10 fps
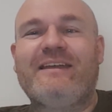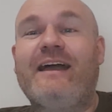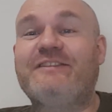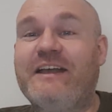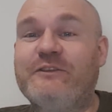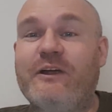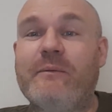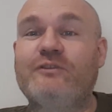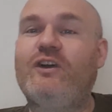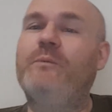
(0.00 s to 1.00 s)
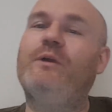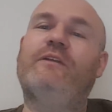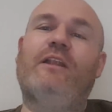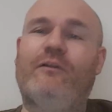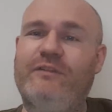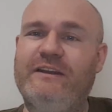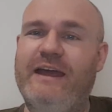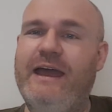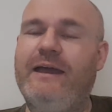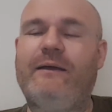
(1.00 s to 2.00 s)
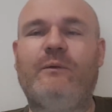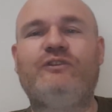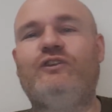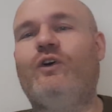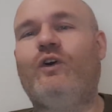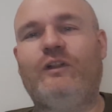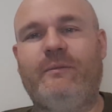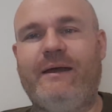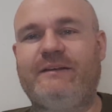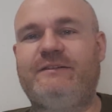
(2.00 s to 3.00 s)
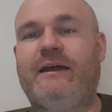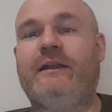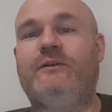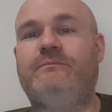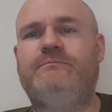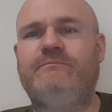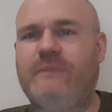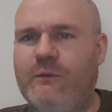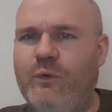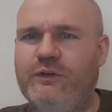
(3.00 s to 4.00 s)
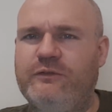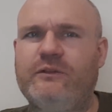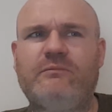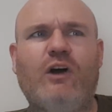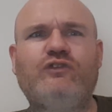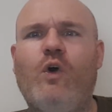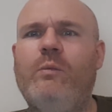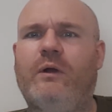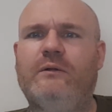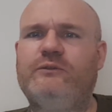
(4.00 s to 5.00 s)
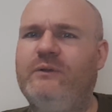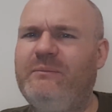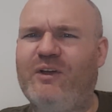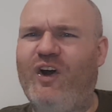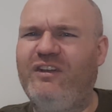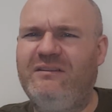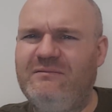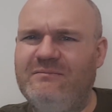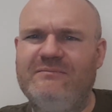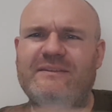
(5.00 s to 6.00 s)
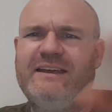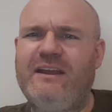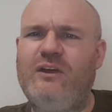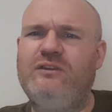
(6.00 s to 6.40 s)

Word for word: Guys, thanks very much. I hope you have a lovely day. I wish you all the best and a wonderful October. It's only begun. Get out